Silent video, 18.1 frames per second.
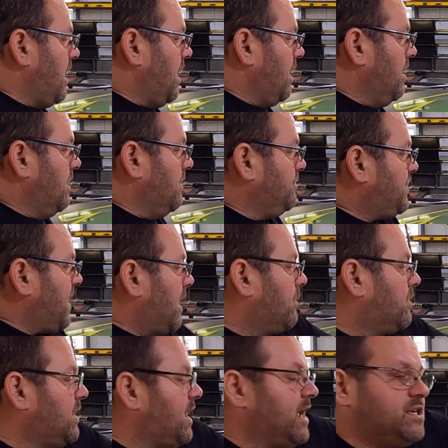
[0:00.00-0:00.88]

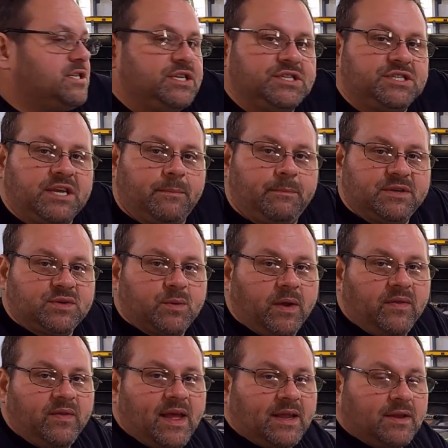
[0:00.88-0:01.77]
That relationship
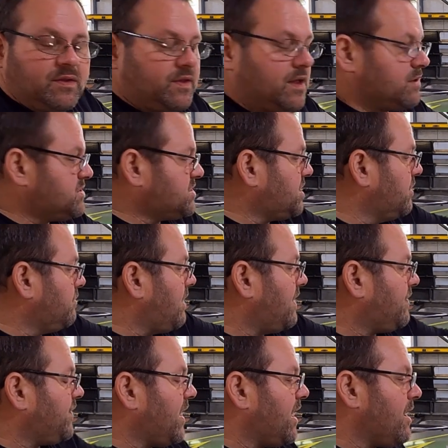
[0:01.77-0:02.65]
between those two
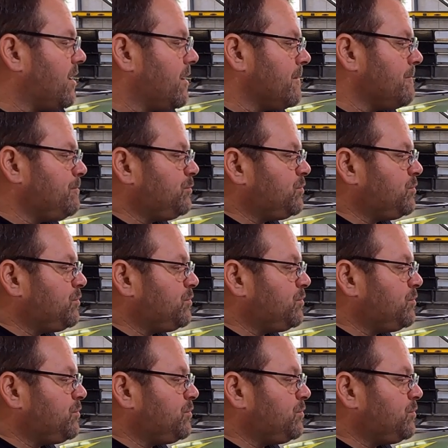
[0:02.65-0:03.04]
right there,